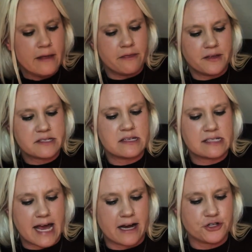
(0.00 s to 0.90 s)
this
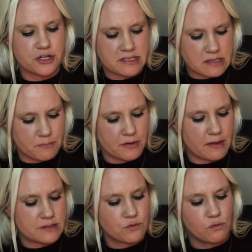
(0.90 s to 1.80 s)
is actually something
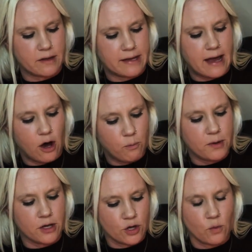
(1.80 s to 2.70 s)
that's really
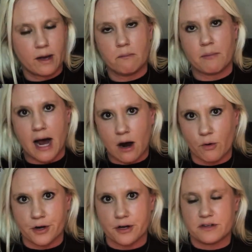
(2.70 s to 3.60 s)
helping you
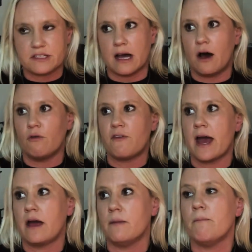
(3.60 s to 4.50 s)
empower yourself
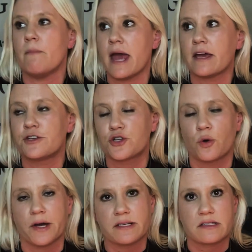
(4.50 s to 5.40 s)
and make
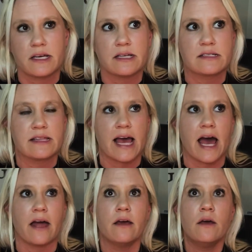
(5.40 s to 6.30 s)
choices
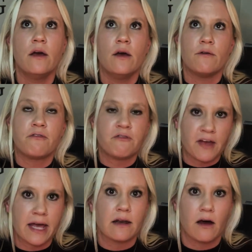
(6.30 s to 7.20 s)
that
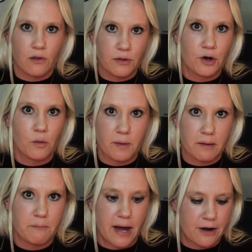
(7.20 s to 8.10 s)
fit a little
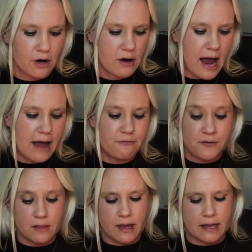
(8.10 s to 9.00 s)
bit better. I
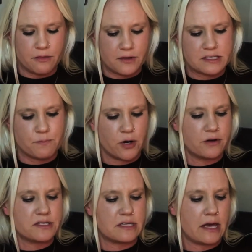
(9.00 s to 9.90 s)
feel like this
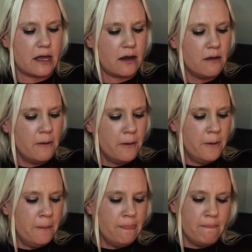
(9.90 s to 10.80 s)
person,
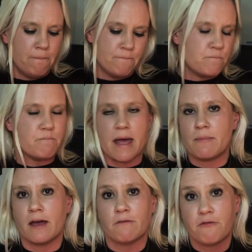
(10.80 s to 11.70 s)

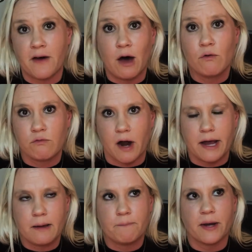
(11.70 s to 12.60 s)
maybe it felt
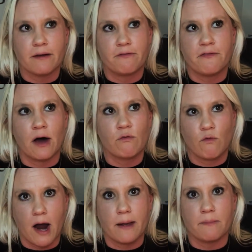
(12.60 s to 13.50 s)
right, but it felt
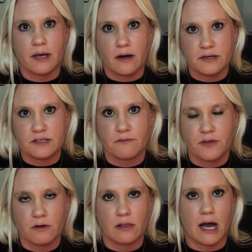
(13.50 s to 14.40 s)
right because of
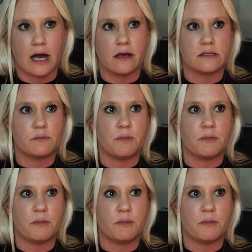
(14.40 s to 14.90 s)
their lies,